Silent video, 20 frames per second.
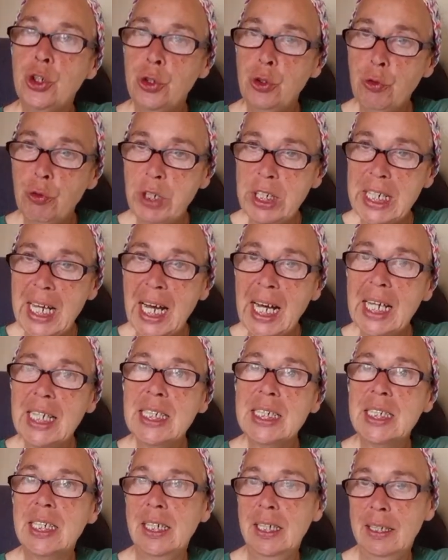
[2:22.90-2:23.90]
to
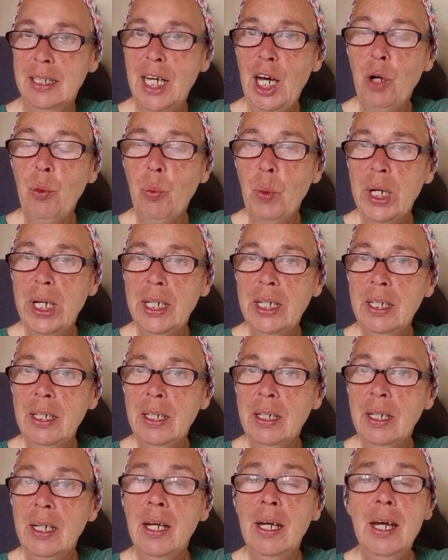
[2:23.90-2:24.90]
react in that way.
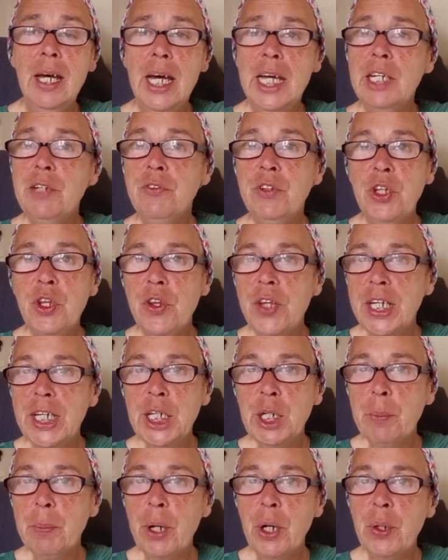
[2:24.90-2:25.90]
And if you
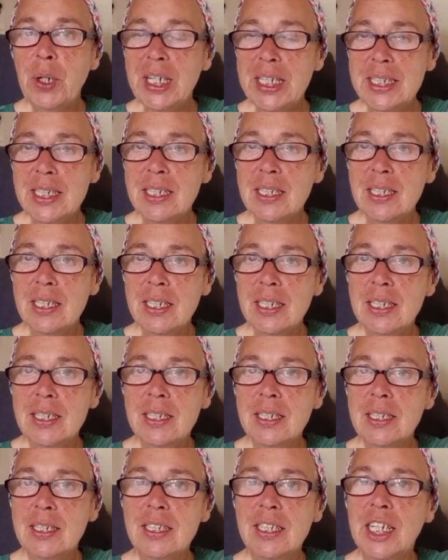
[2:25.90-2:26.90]
think about
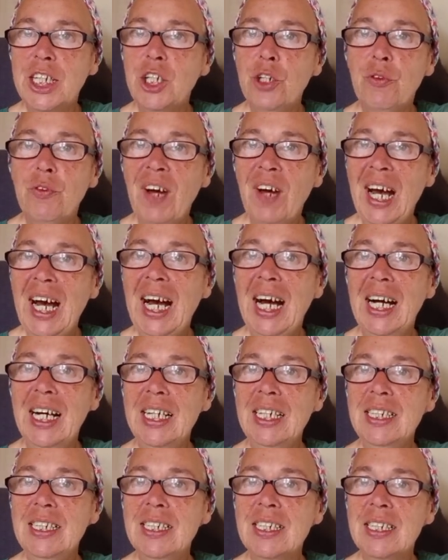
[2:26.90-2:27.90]
incidences that you've
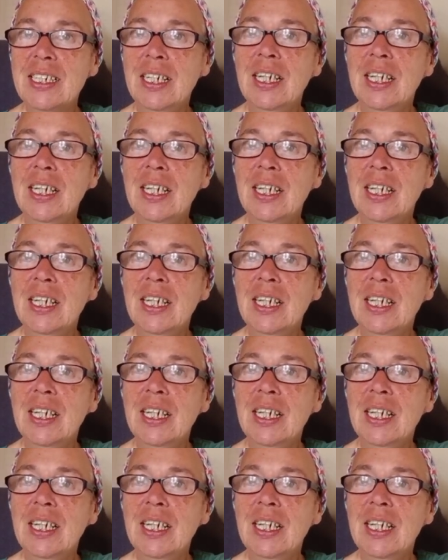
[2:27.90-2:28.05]
had